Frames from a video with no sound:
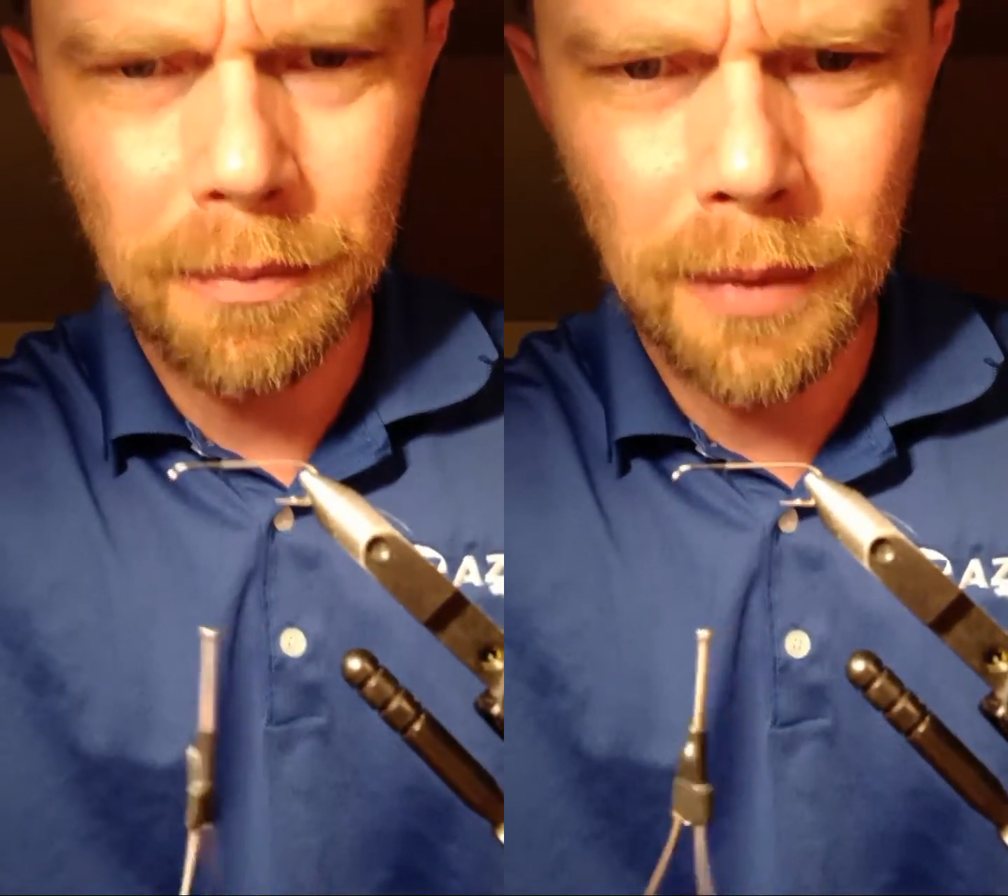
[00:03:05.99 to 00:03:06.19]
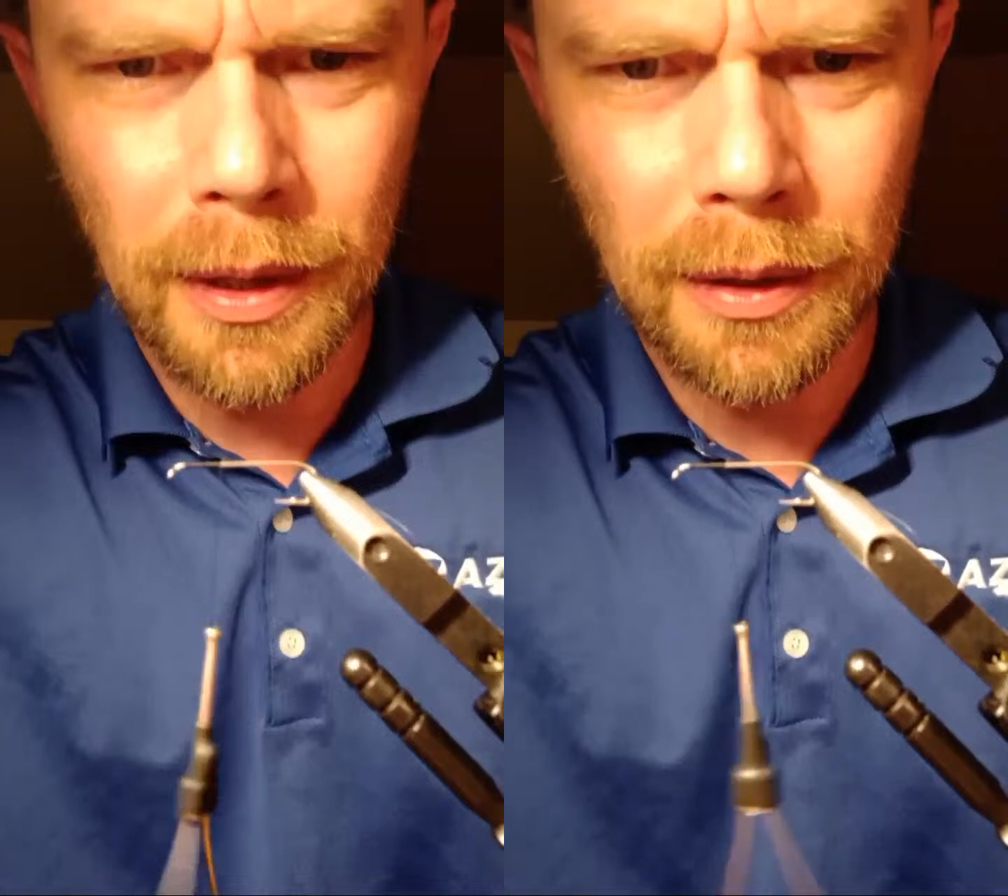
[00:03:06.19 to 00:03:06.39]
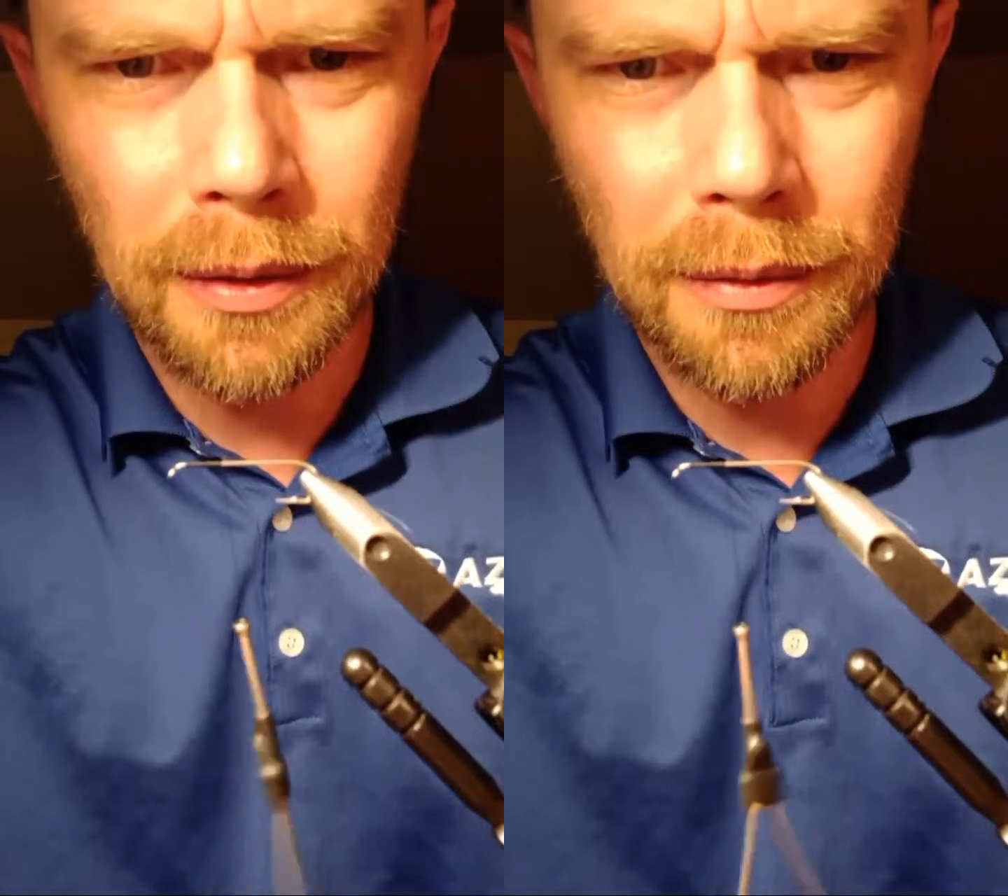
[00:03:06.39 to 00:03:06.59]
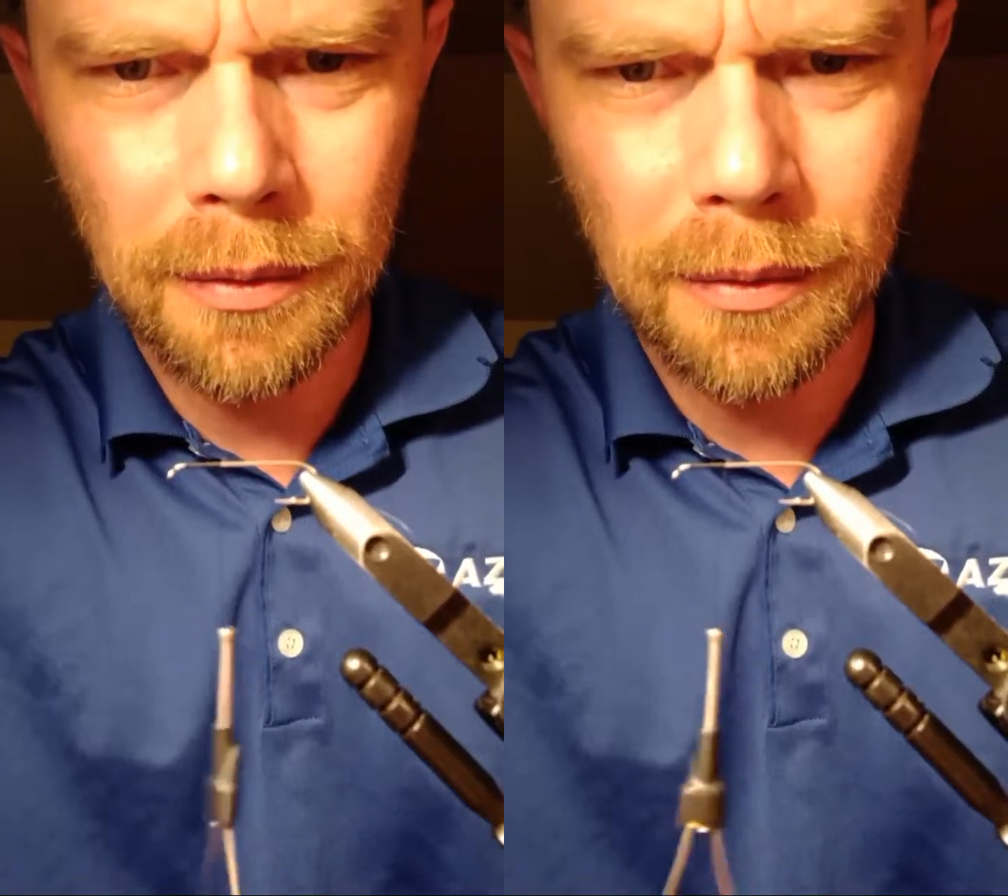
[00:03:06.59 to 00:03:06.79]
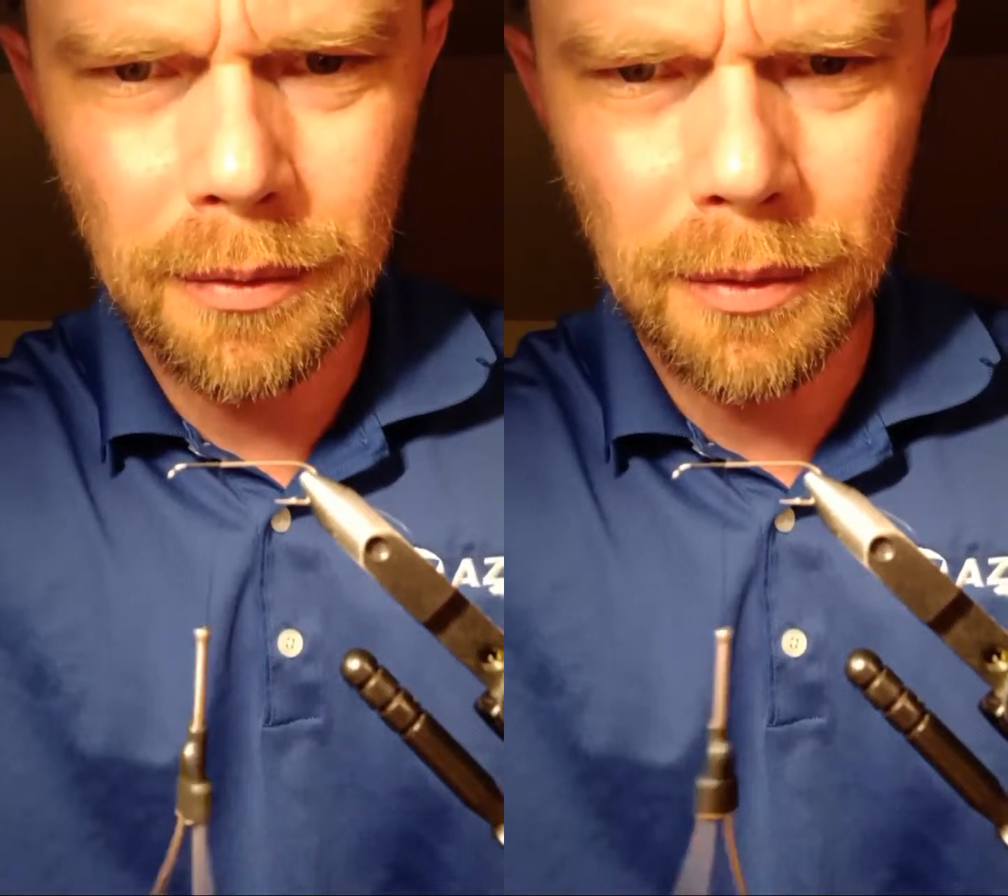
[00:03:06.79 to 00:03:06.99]
make it
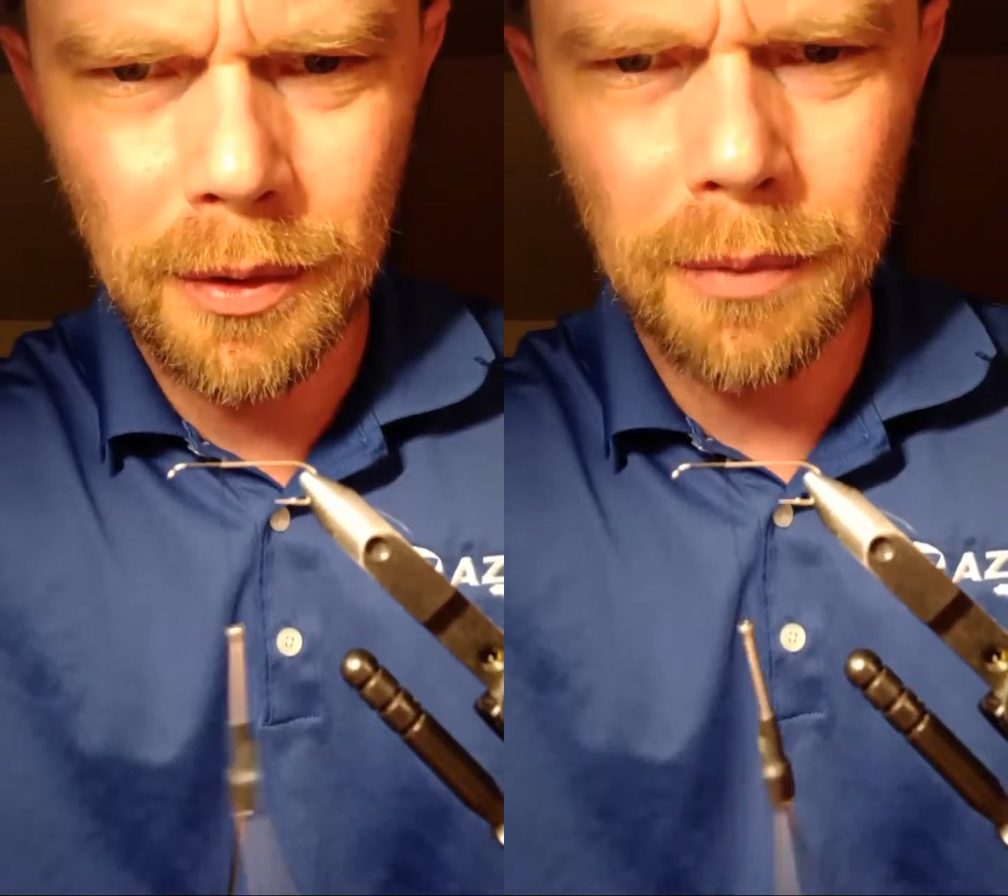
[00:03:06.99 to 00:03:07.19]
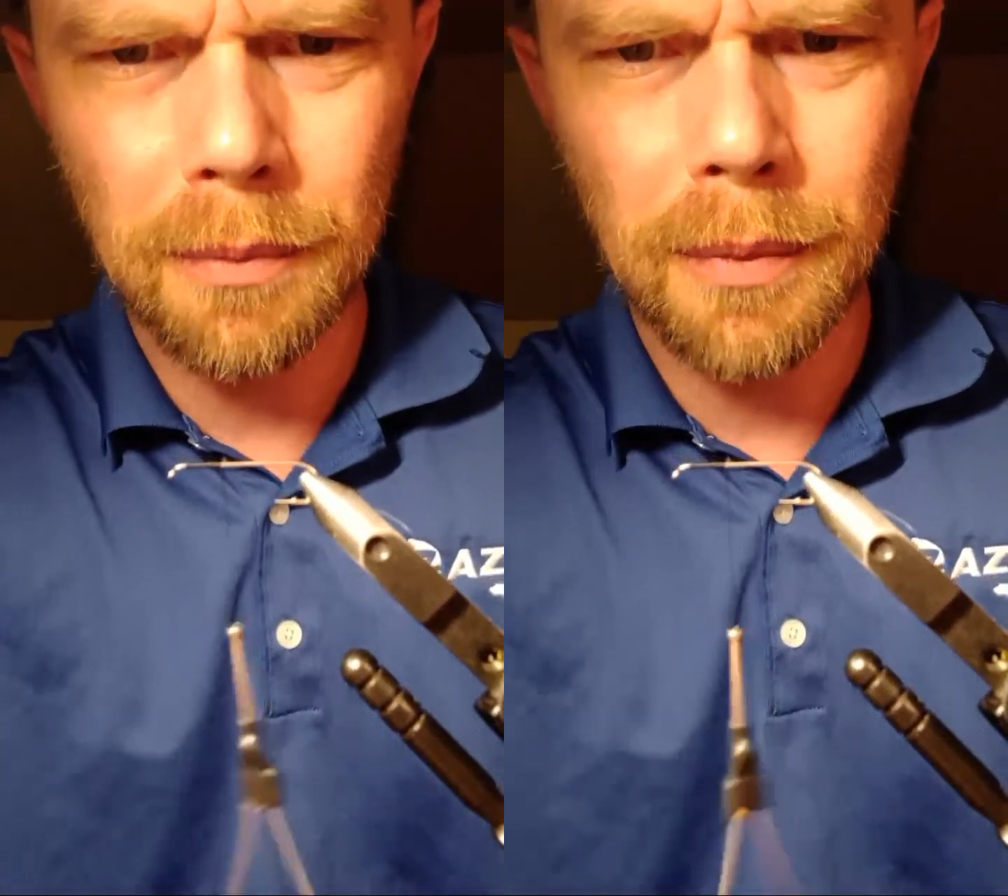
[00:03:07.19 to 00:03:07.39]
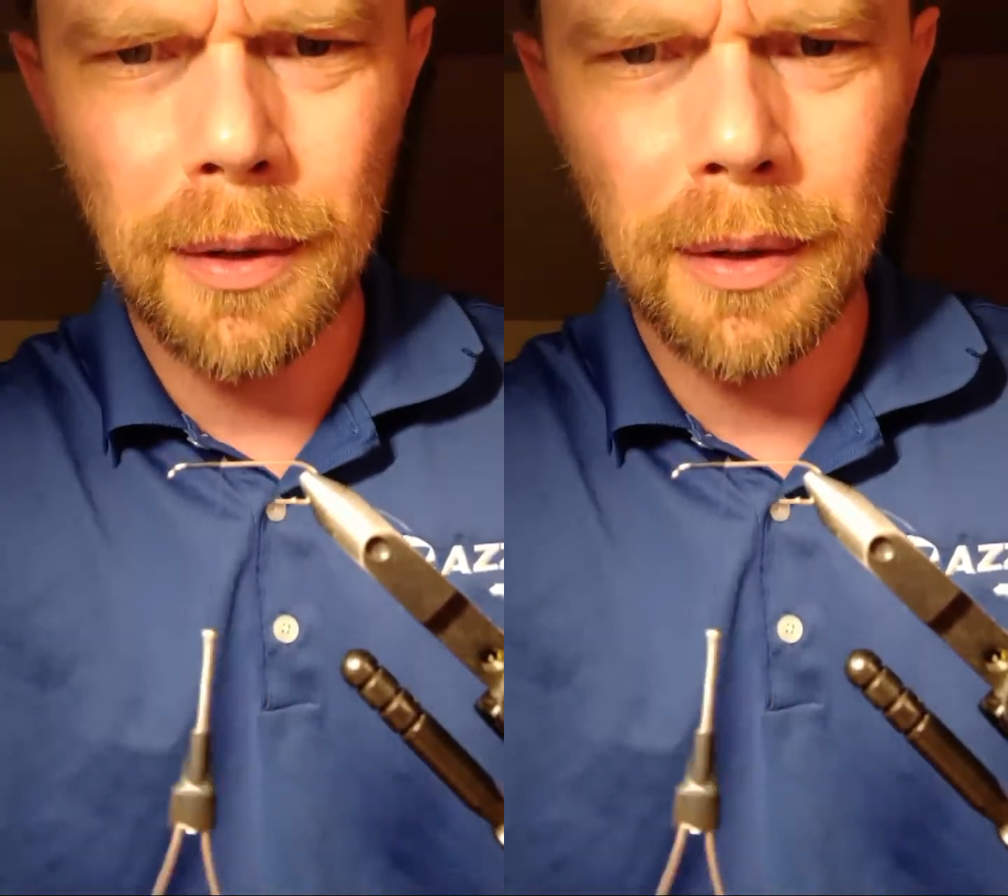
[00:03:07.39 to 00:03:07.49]
zoom better.